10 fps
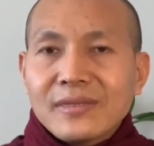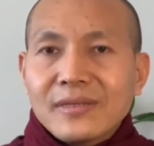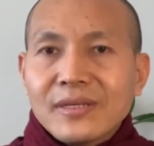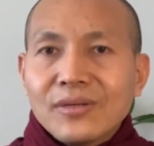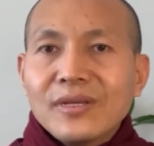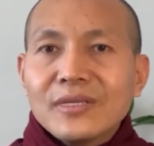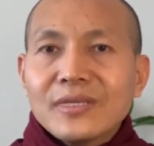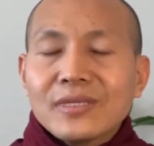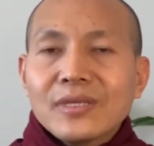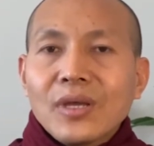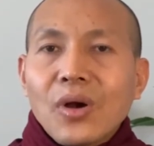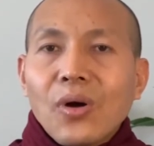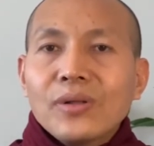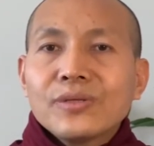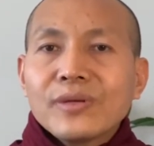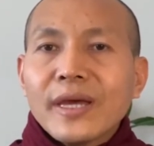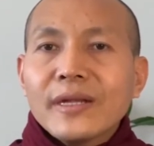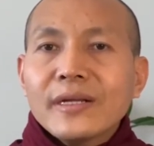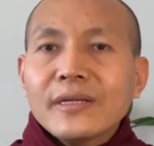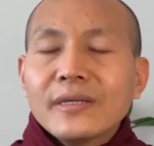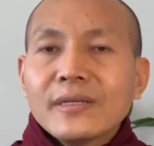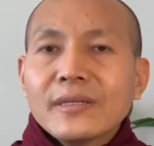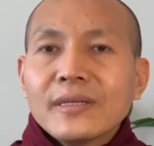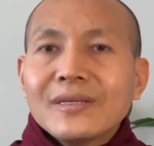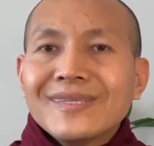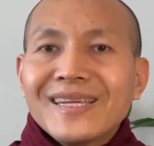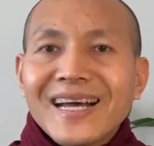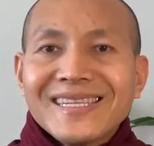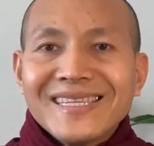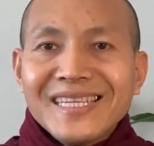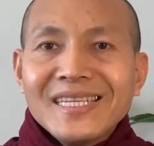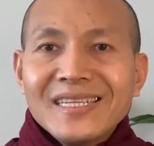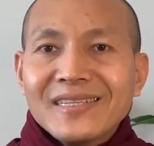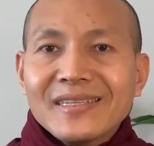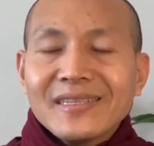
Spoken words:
So this is all together 13